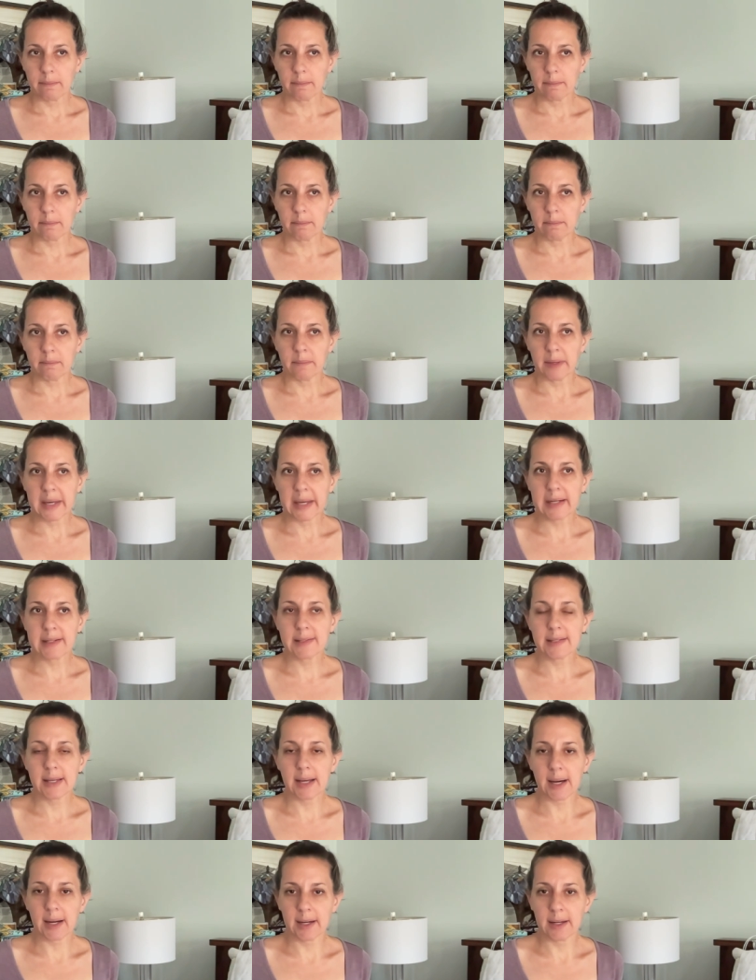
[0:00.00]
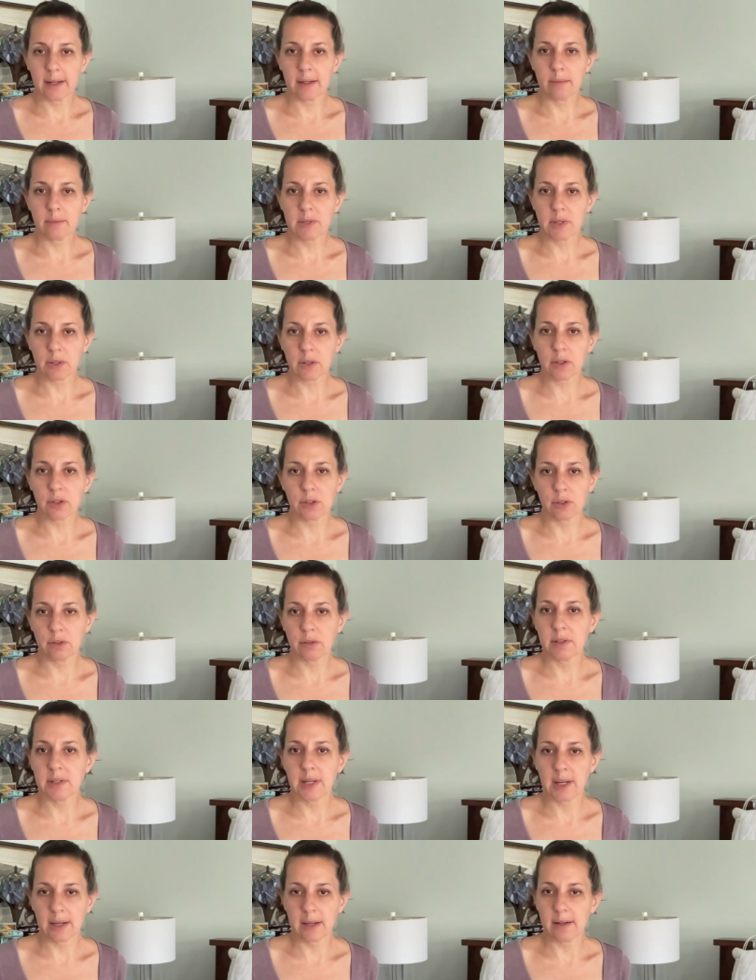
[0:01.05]
makes the items look too
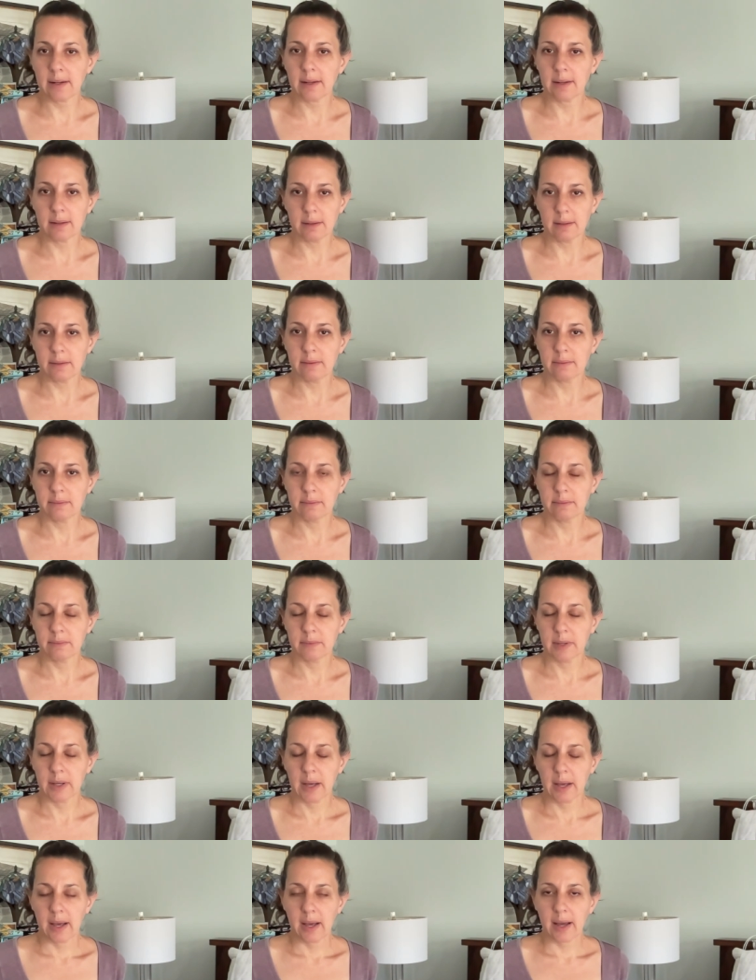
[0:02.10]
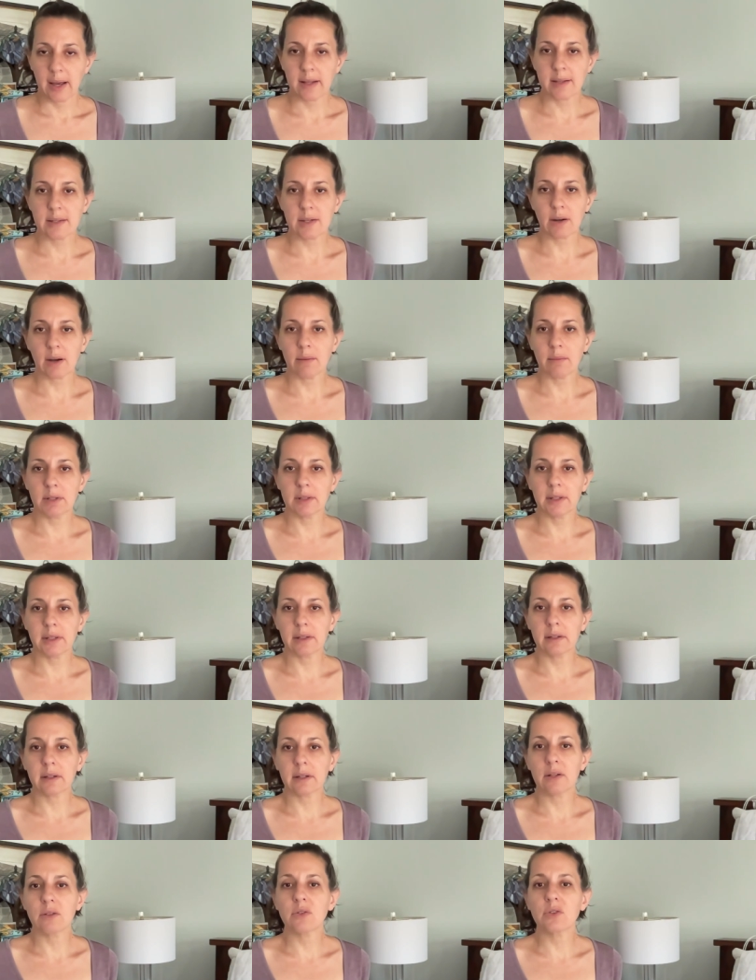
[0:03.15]
dated. And so I'm a little
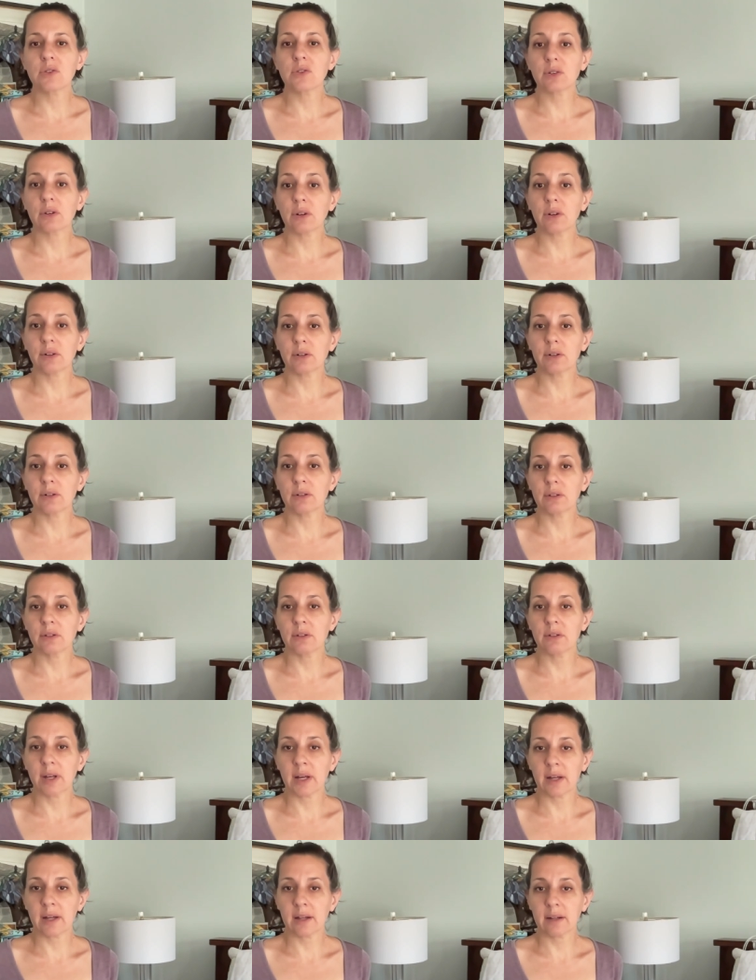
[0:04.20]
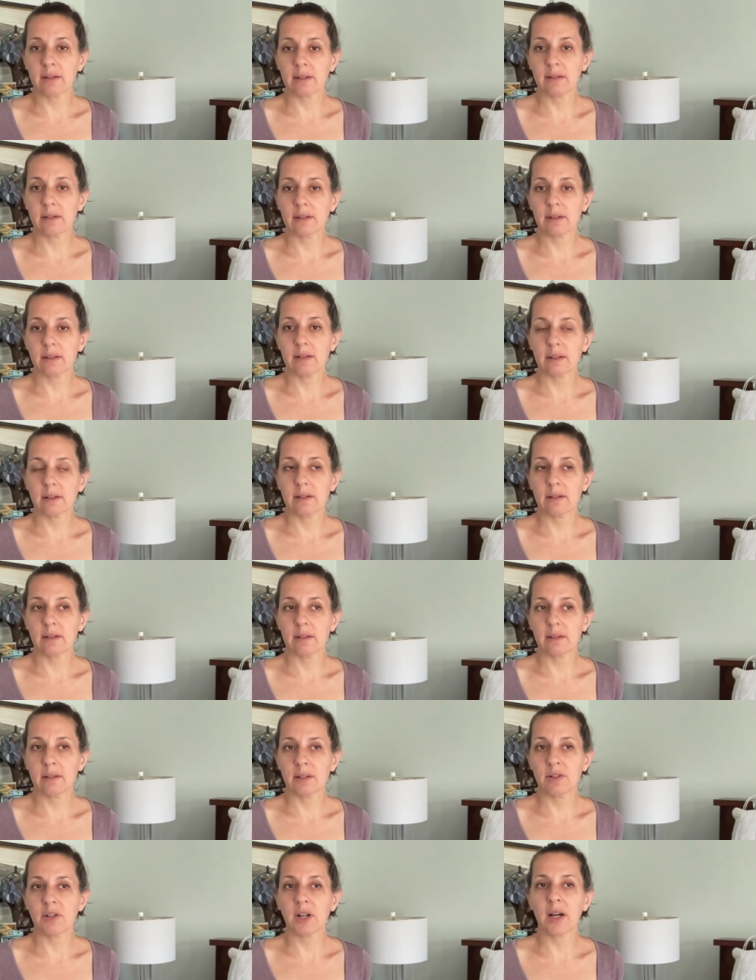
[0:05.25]
concerned that
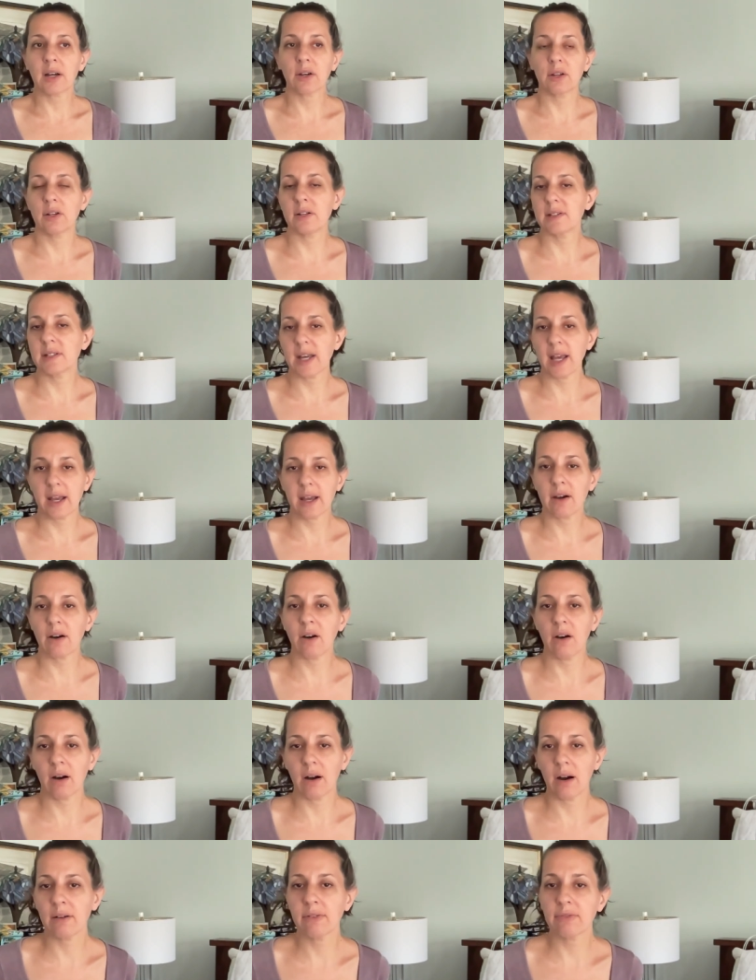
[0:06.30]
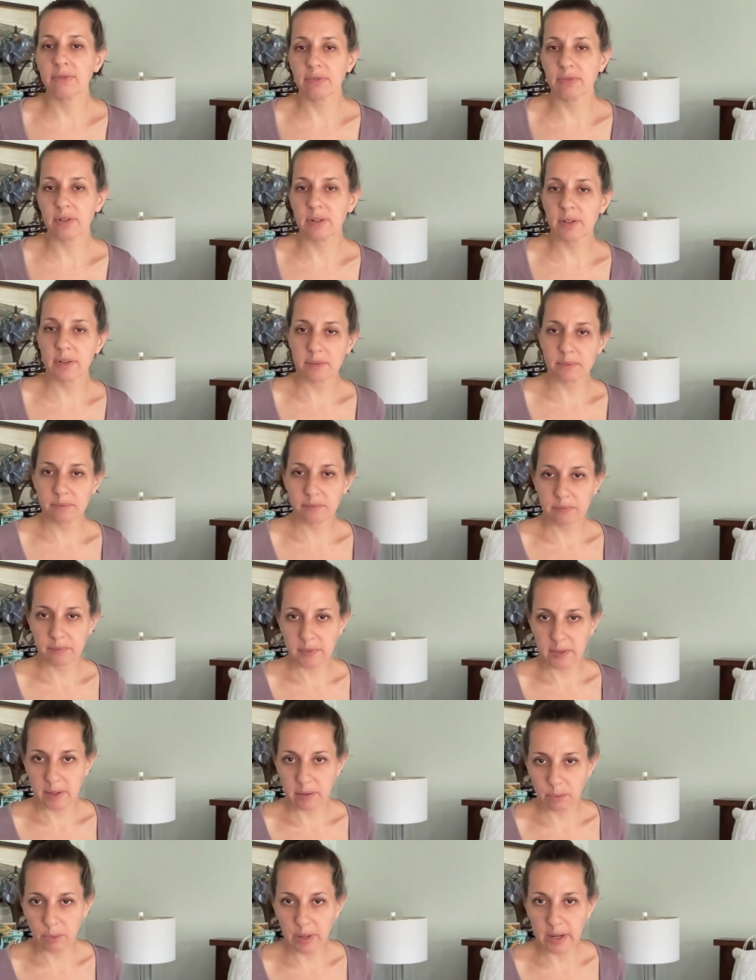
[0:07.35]
they're not going to take off
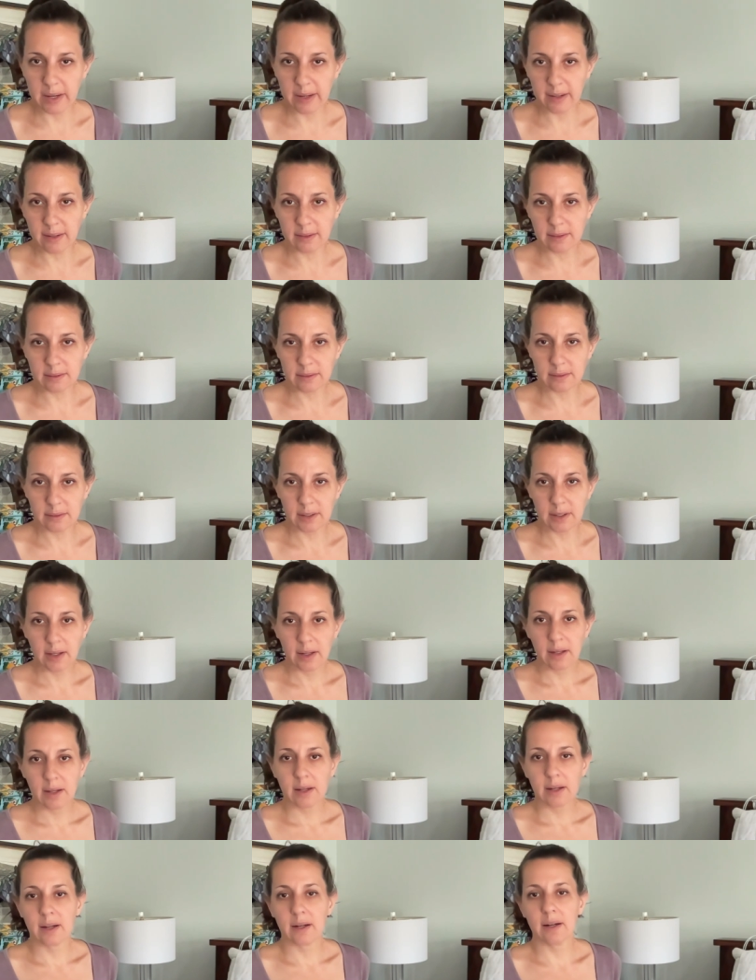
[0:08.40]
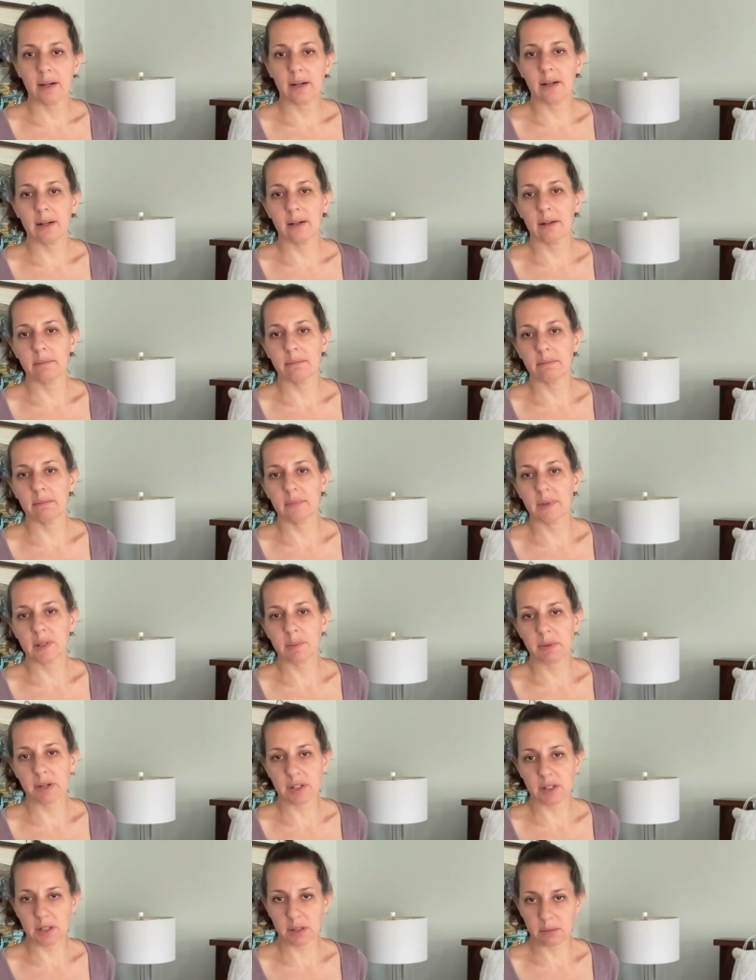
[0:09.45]
well, um,
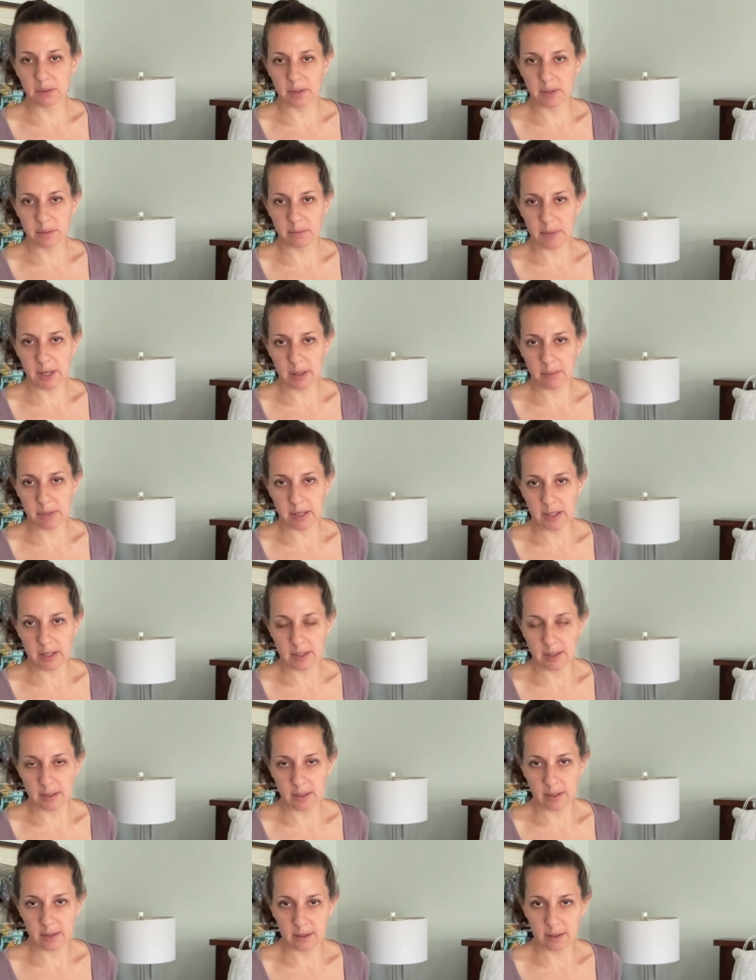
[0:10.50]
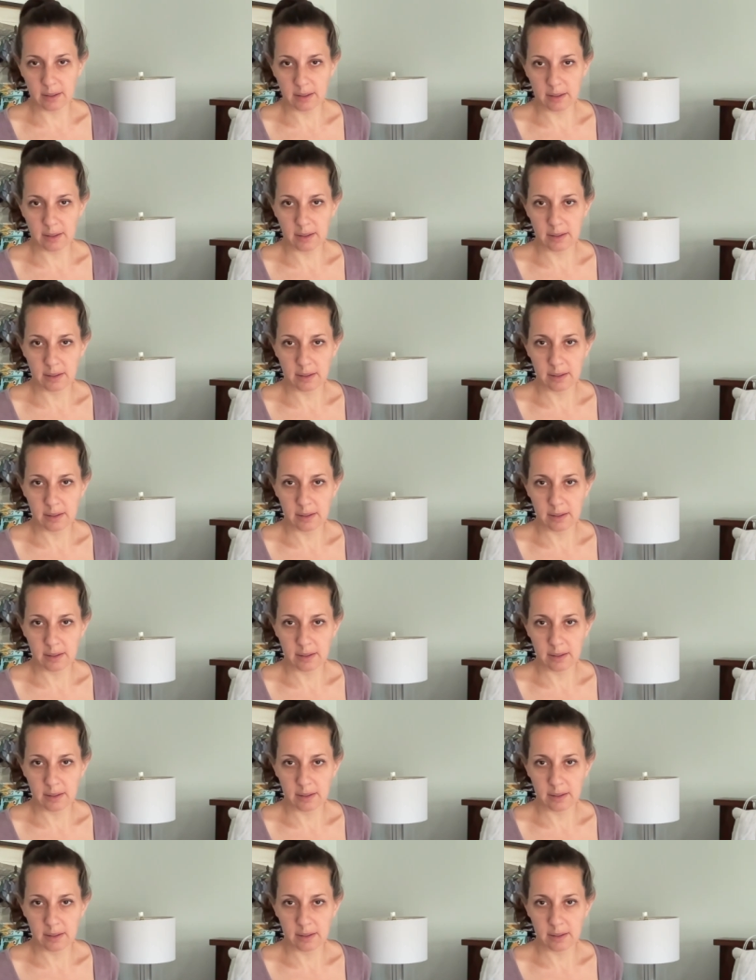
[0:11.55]
especially with maybe a younger